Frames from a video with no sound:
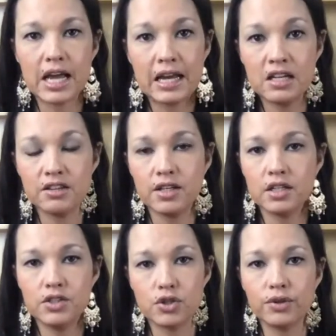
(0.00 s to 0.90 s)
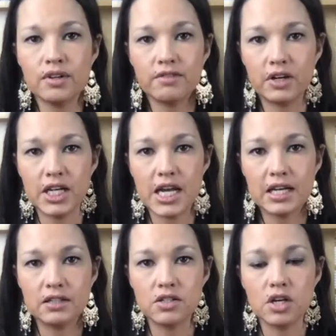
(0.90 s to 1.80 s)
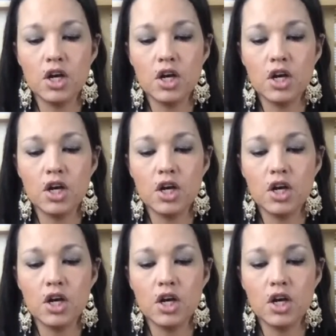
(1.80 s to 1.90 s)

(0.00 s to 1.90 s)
anything until the very end.